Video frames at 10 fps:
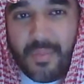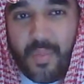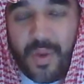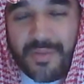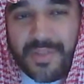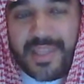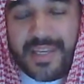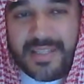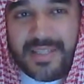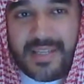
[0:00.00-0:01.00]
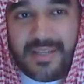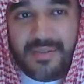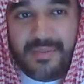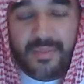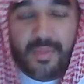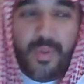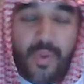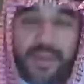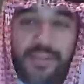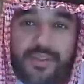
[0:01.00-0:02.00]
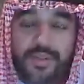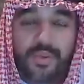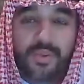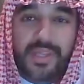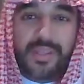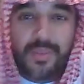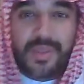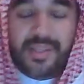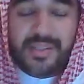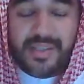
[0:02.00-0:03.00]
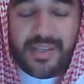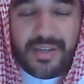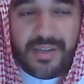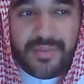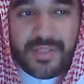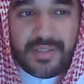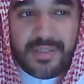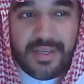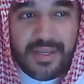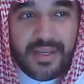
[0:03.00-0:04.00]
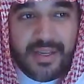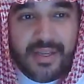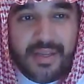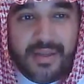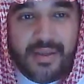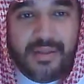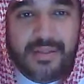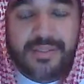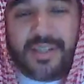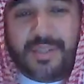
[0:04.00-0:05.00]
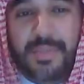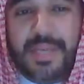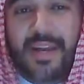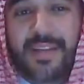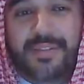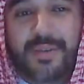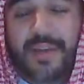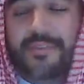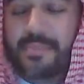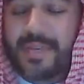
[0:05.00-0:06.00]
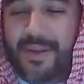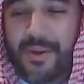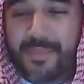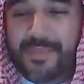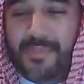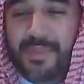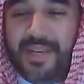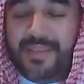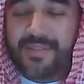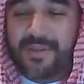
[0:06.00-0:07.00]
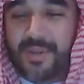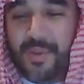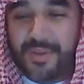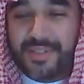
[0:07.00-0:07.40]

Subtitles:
one of the things that we wanted to do with this initiative is just because you have to be at home, just because you're in a